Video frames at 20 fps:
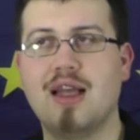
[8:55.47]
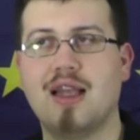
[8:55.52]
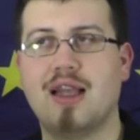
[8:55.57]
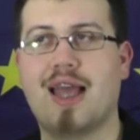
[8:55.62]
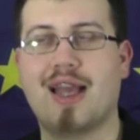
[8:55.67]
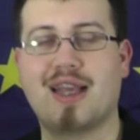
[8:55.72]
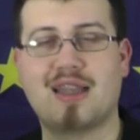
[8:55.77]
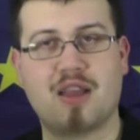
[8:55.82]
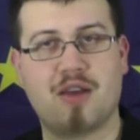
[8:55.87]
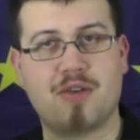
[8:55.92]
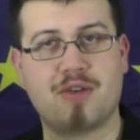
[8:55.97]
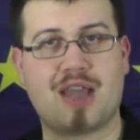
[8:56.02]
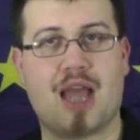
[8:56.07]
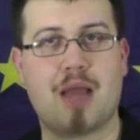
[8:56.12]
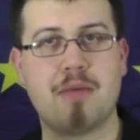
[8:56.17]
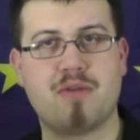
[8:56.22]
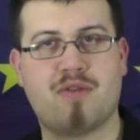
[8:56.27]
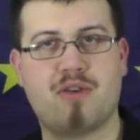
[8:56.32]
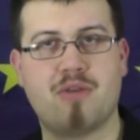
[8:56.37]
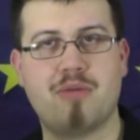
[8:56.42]
like the
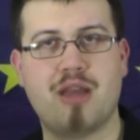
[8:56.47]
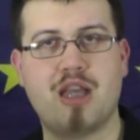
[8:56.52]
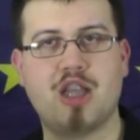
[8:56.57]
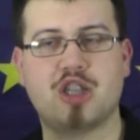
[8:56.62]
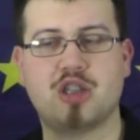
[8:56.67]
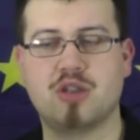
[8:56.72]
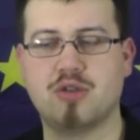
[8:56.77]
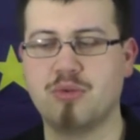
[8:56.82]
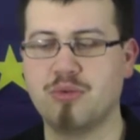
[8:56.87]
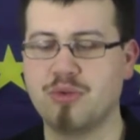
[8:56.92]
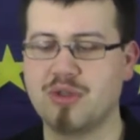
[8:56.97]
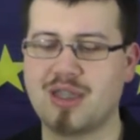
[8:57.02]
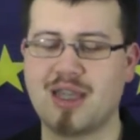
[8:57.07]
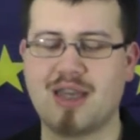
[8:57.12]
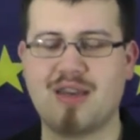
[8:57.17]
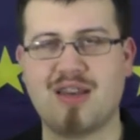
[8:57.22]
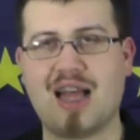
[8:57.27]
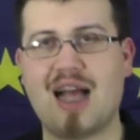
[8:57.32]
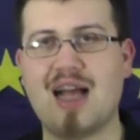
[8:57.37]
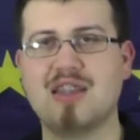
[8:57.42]
type of formation, we would
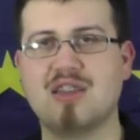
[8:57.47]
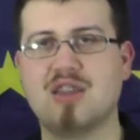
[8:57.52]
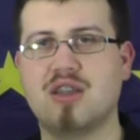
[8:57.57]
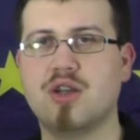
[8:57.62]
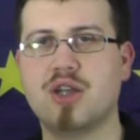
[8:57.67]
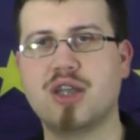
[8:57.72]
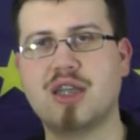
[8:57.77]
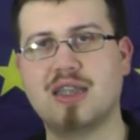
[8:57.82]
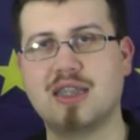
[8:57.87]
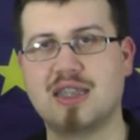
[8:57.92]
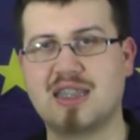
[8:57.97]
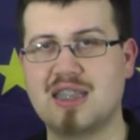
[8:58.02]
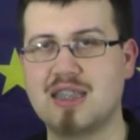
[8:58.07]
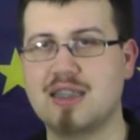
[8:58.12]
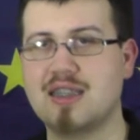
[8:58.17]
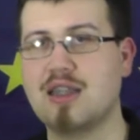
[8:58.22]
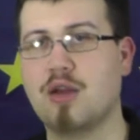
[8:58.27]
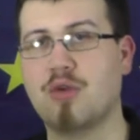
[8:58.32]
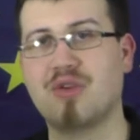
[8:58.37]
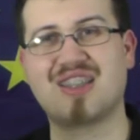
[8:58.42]
then ask, okay, is
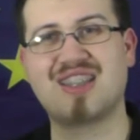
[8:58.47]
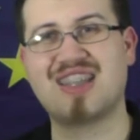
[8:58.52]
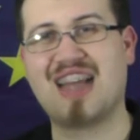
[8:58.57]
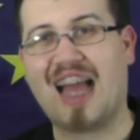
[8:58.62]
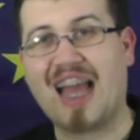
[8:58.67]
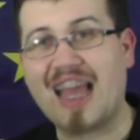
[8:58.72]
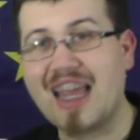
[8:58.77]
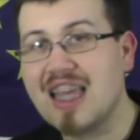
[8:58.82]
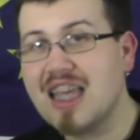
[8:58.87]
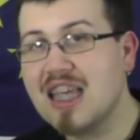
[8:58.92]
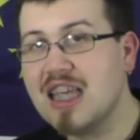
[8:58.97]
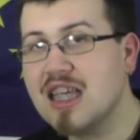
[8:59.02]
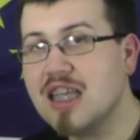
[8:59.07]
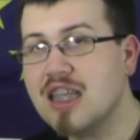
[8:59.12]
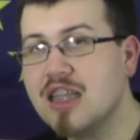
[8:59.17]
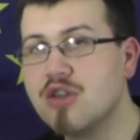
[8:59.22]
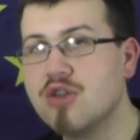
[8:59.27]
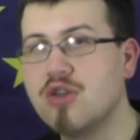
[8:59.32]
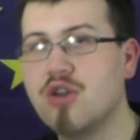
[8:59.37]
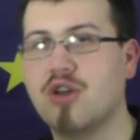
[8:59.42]
this now
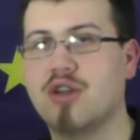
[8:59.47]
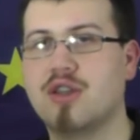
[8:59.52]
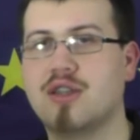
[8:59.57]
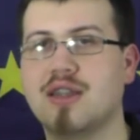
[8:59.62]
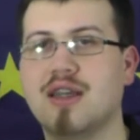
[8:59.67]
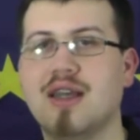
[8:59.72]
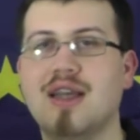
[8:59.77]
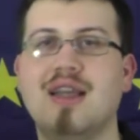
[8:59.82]
tight or not?